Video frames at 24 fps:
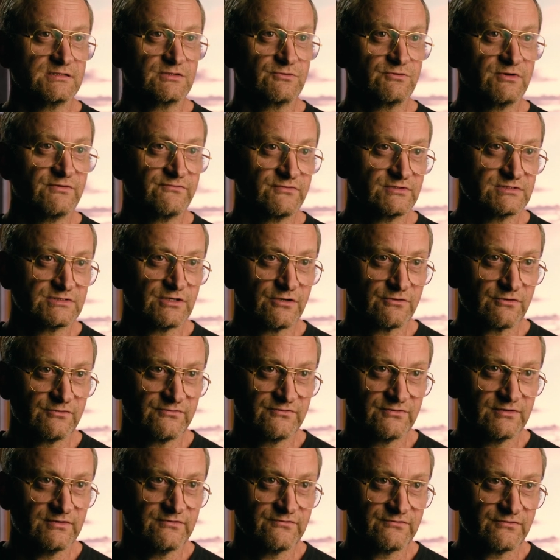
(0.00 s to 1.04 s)
and great
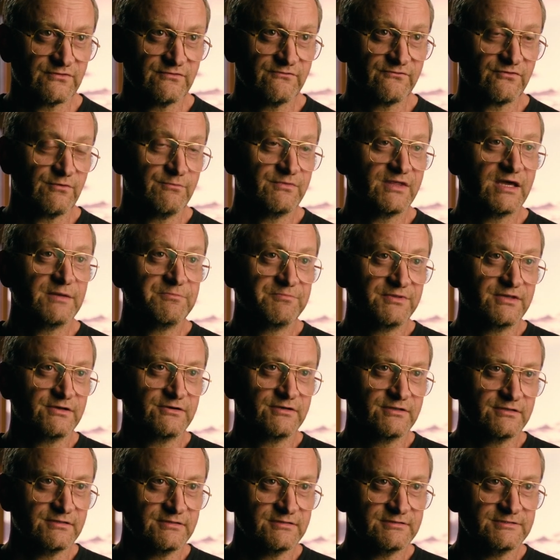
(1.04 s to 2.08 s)
photography from, from that
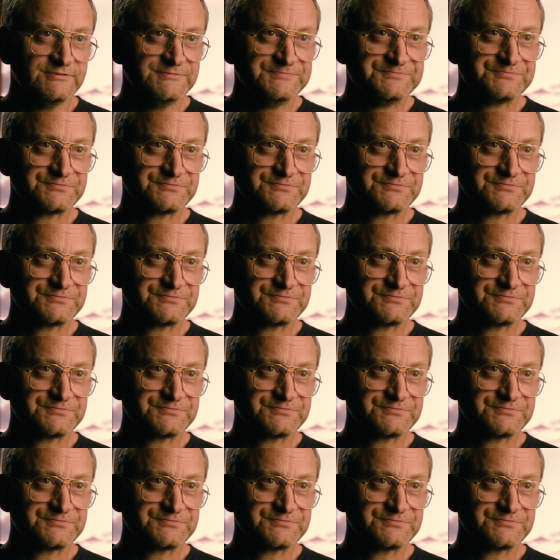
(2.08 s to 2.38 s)
period.